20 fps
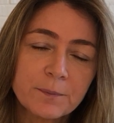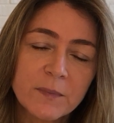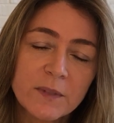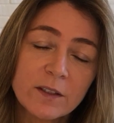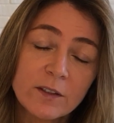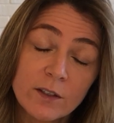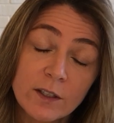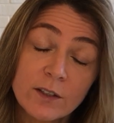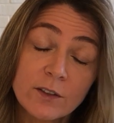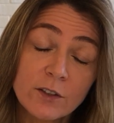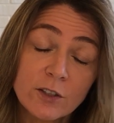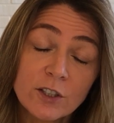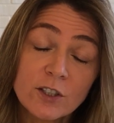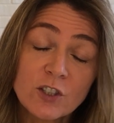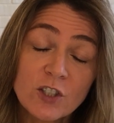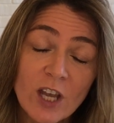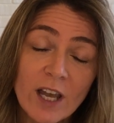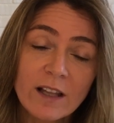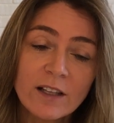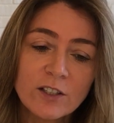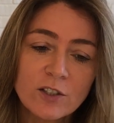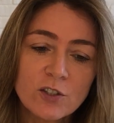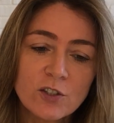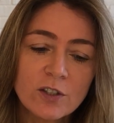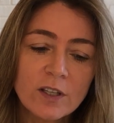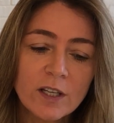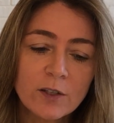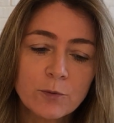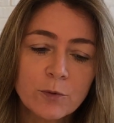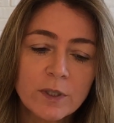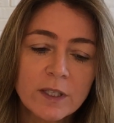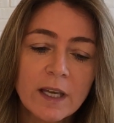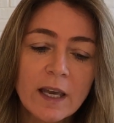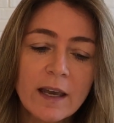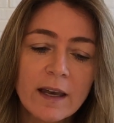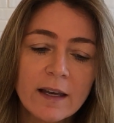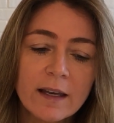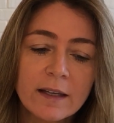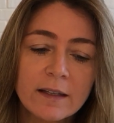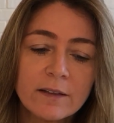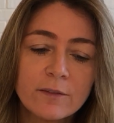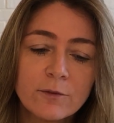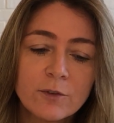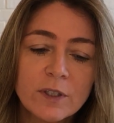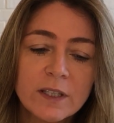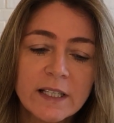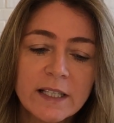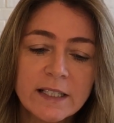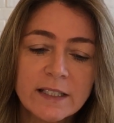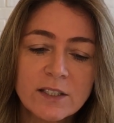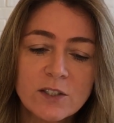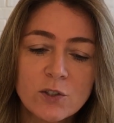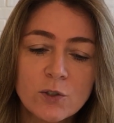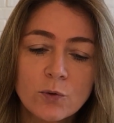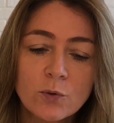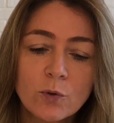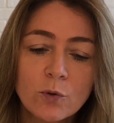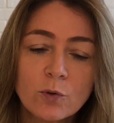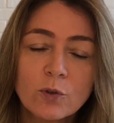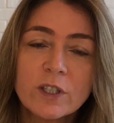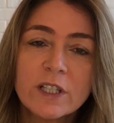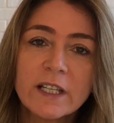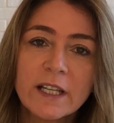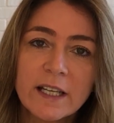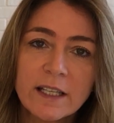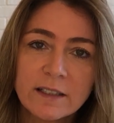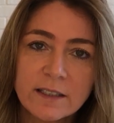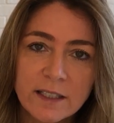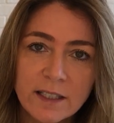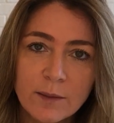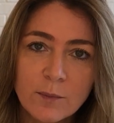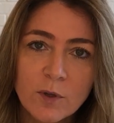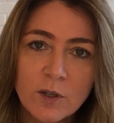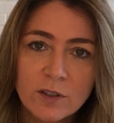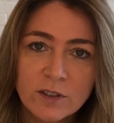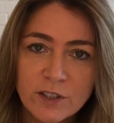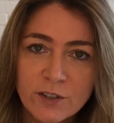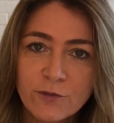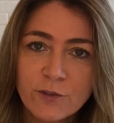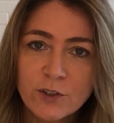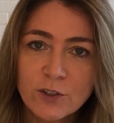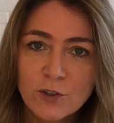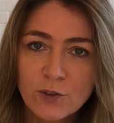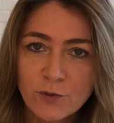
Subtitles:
the third challenge that we had relates to coordinating among different